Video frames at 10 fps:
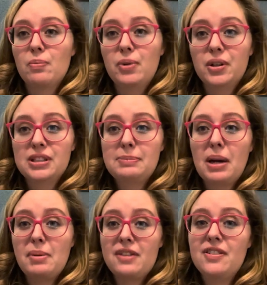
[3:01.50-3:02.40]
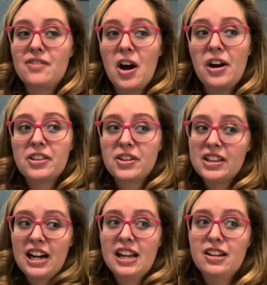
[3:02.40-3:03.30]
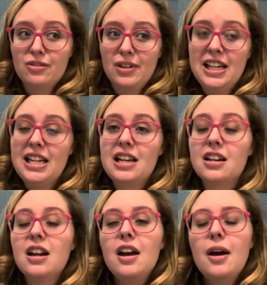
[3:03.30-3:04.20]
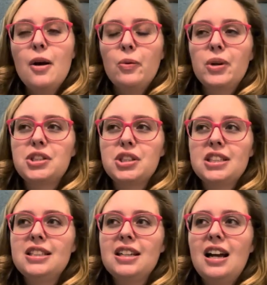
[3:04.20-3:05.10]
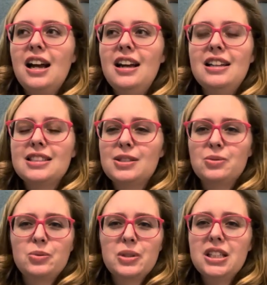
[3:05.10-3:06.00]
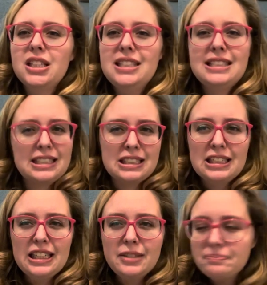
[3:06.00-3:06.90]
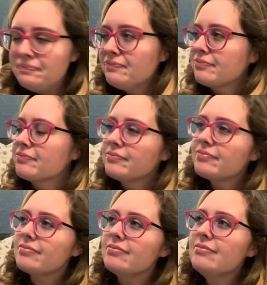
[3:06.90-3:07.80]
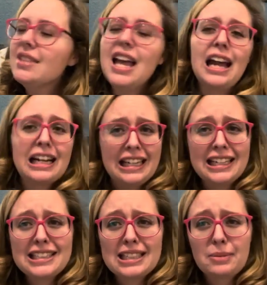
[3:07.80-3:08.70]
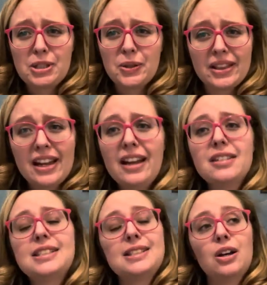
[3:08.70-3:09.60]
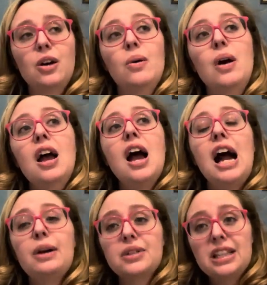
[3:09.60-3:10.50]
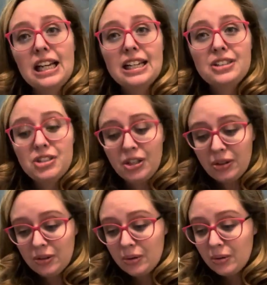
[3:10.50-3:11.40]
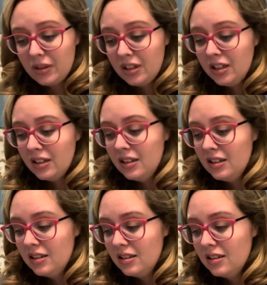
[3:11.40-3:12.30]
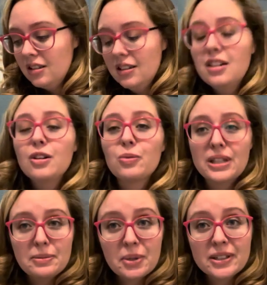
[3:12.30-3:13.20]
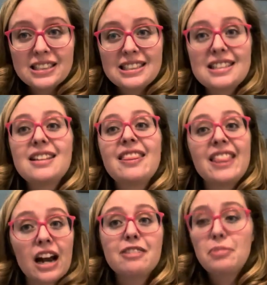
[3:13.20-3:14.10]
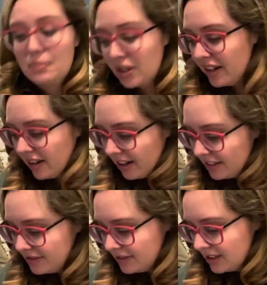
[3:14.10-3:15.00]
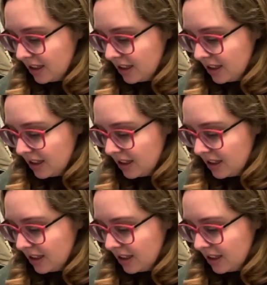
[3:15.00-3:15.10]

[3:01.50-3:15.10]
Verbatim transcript: books by my favorite author that I can read which is really silly and I need to stop doing that so I would like to read the books that I've been putting off